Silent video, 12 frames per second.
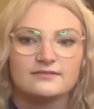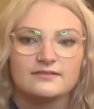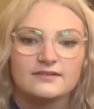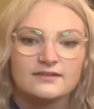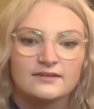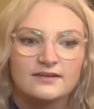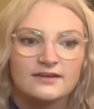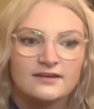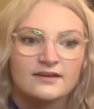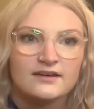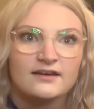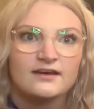
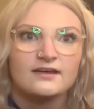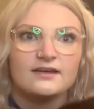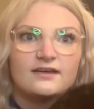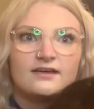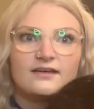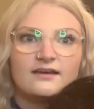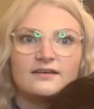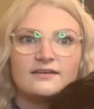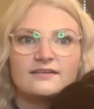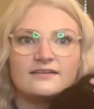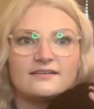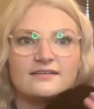
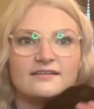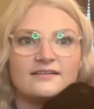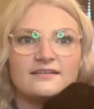(silence)